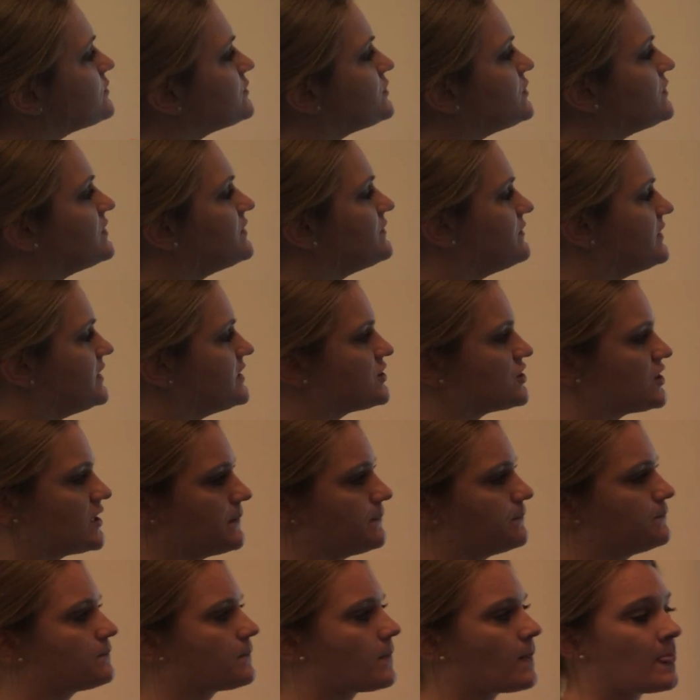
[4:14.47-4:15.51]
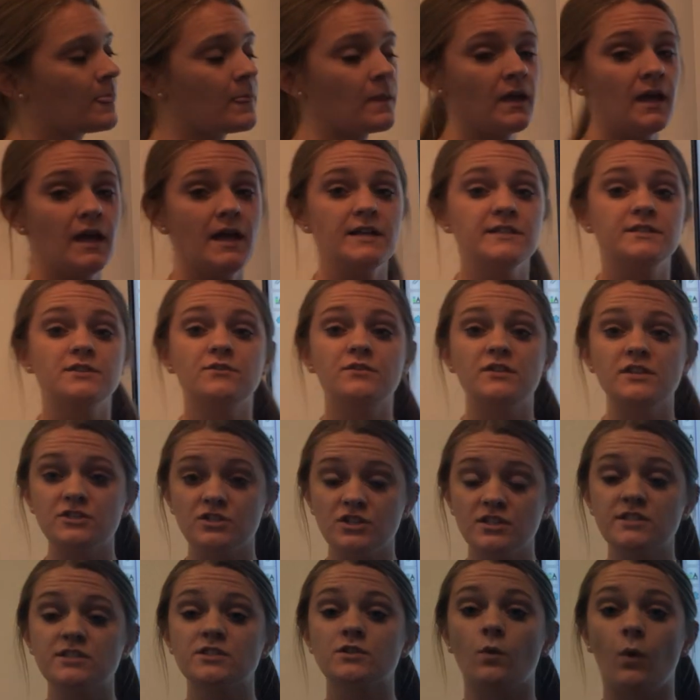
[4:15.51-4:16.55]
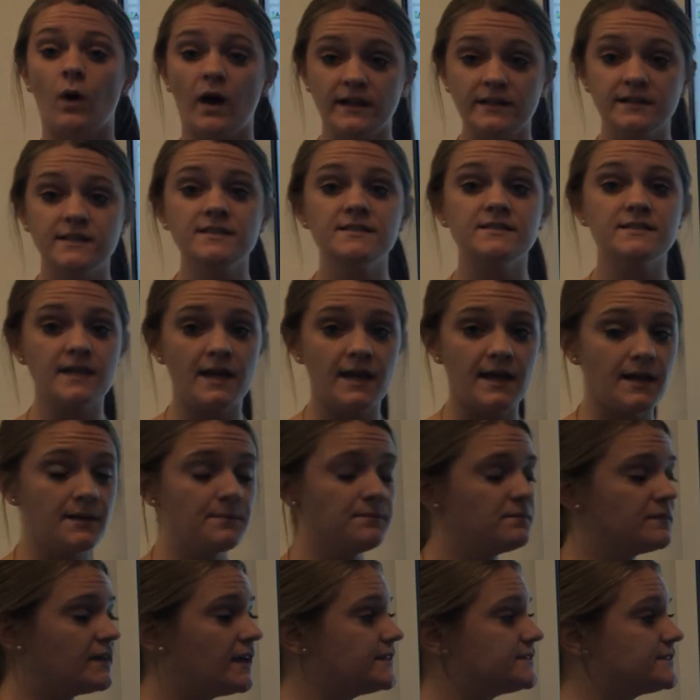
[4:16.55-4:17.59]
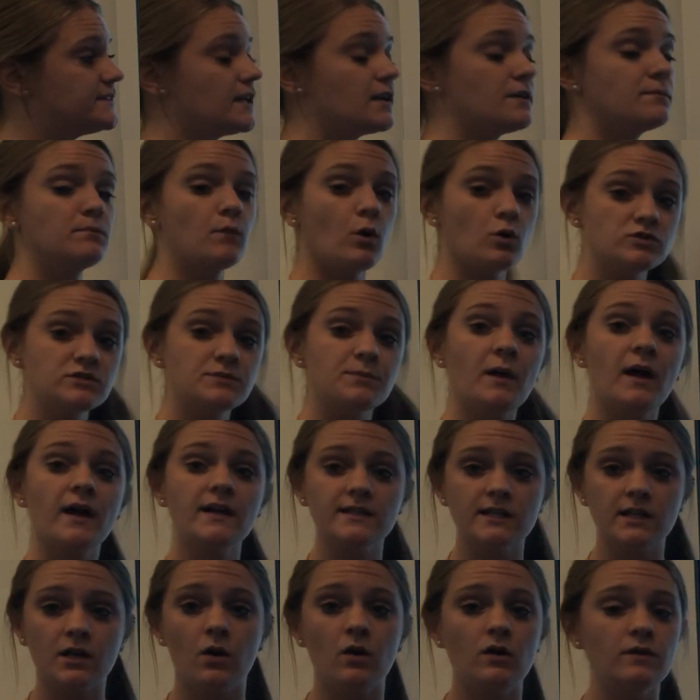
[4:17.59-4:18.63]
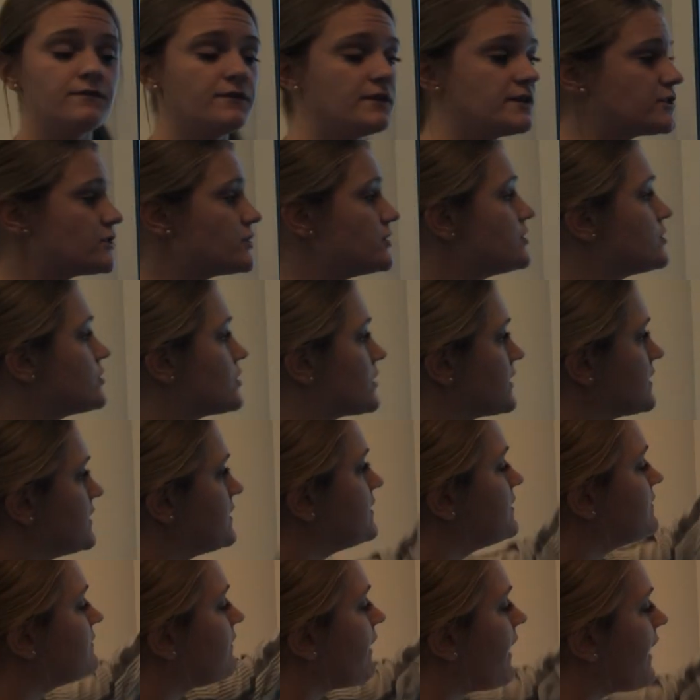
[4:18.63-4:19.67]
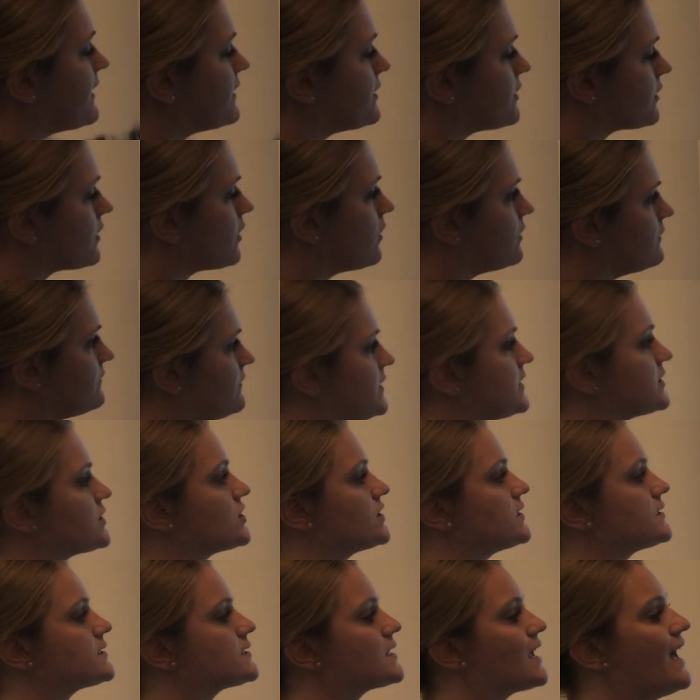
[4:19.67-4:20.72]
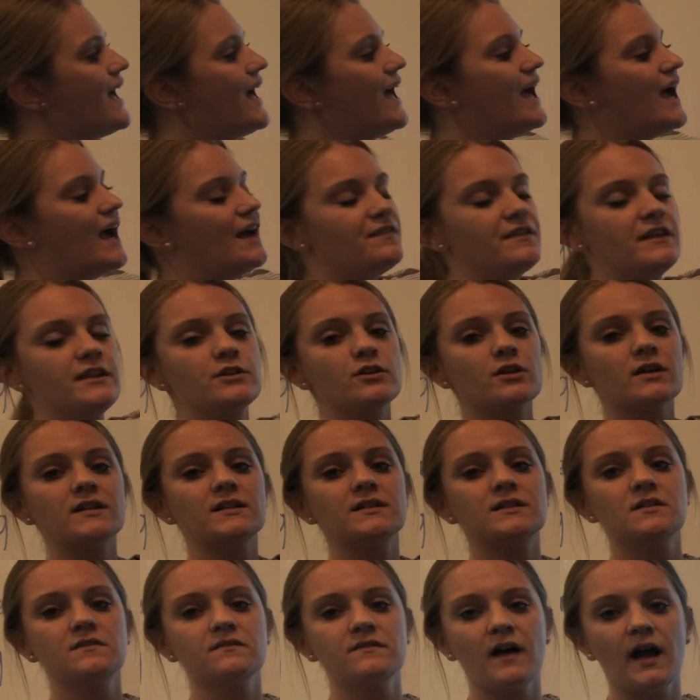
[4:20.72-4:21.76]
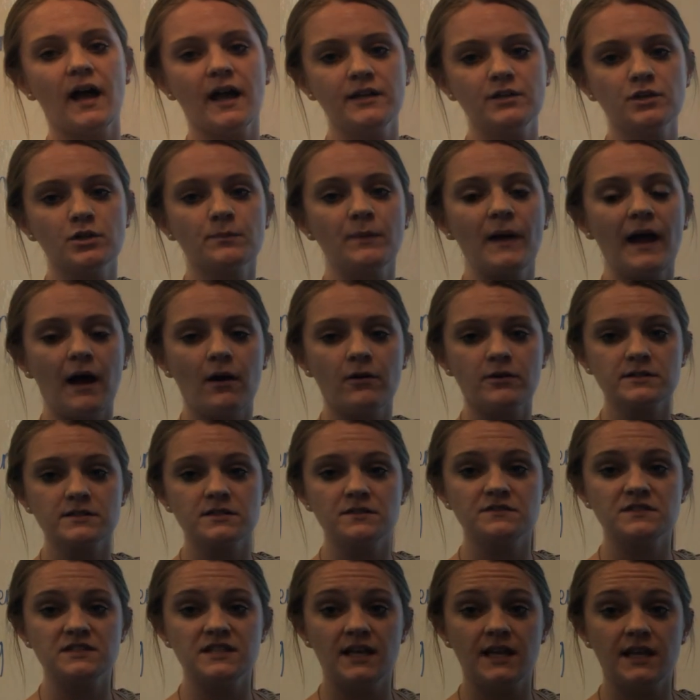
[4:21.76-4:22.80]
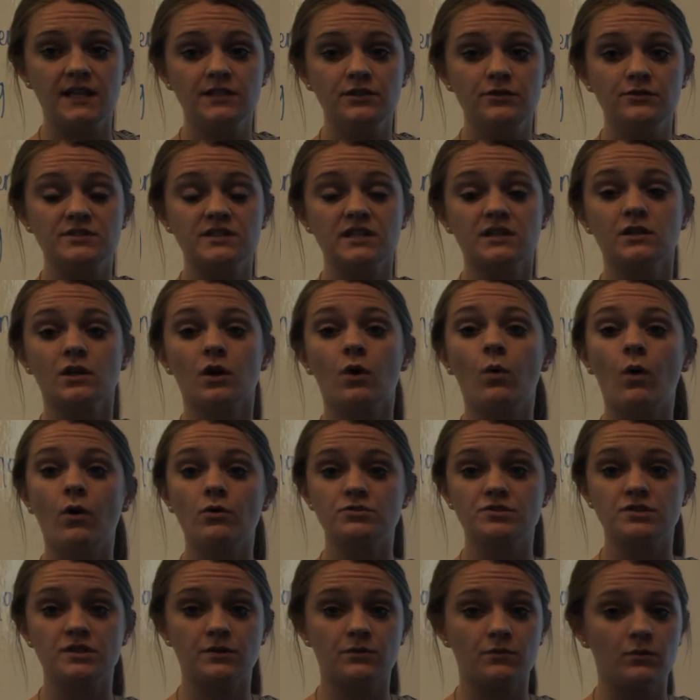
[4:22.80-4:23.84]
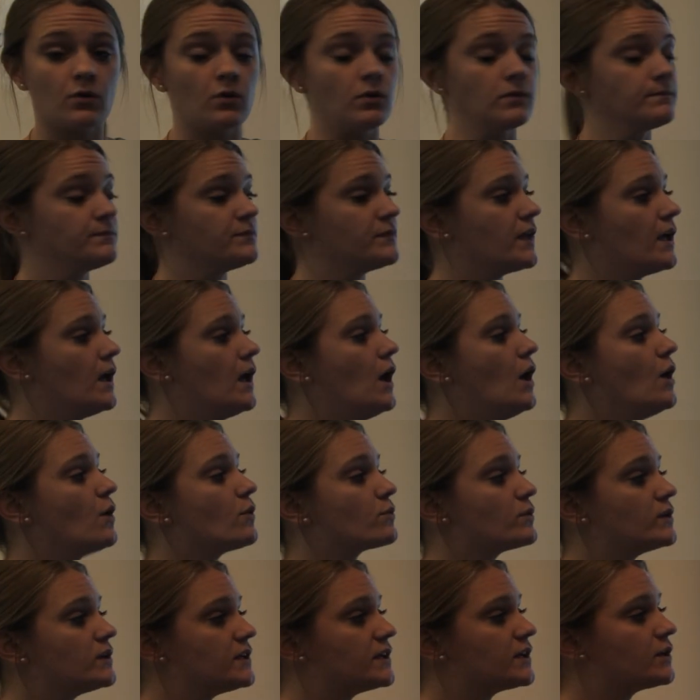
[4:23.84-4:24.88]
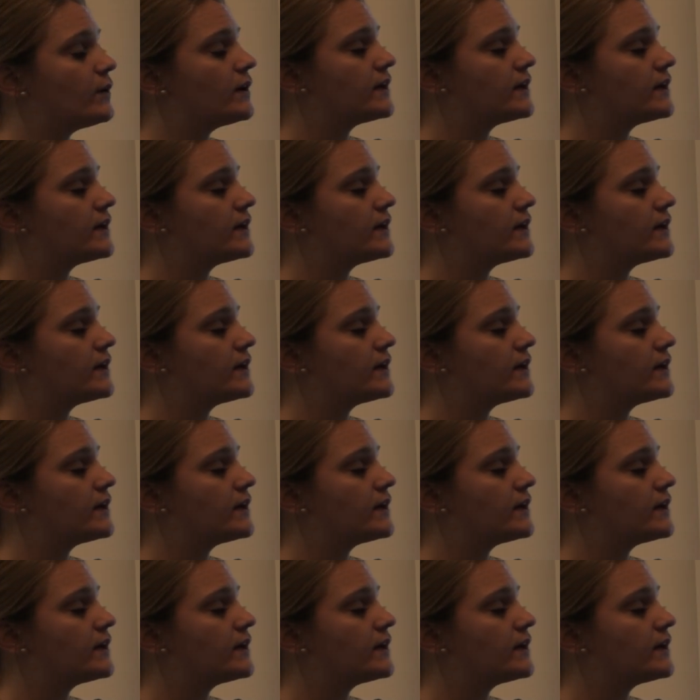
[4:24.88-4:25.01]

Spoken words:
go to division. Division is quite the same. Instead of multiplying the coefficients, you're going to divide your coefficients, and then you're going to divide your powers of 10 using the quotient rule. Really